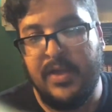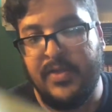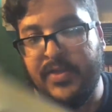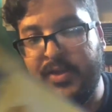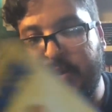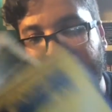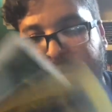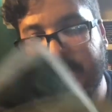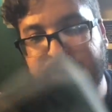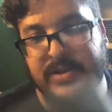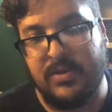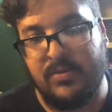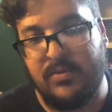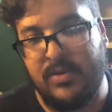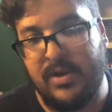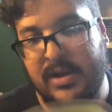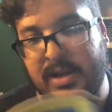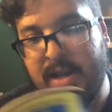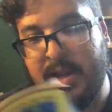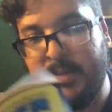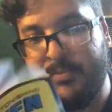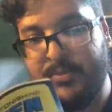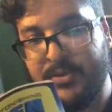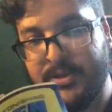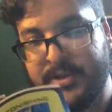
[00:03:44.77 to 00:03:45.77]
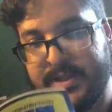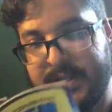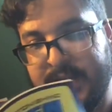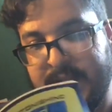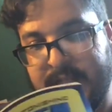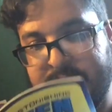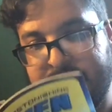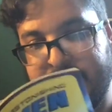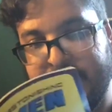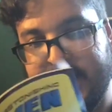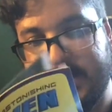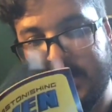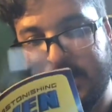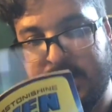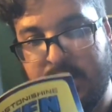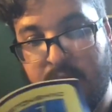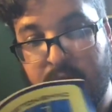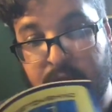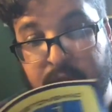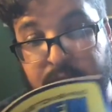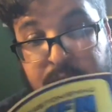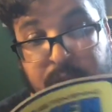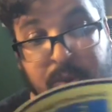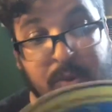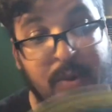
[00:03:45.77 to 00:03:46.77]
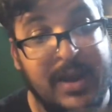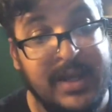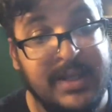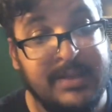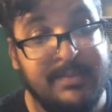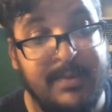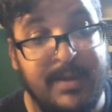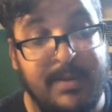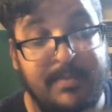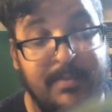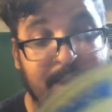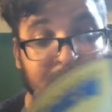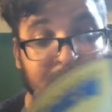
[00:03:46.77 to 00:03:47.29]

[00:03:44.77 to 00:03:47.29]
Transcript: There is a run that precedes this called New X-Men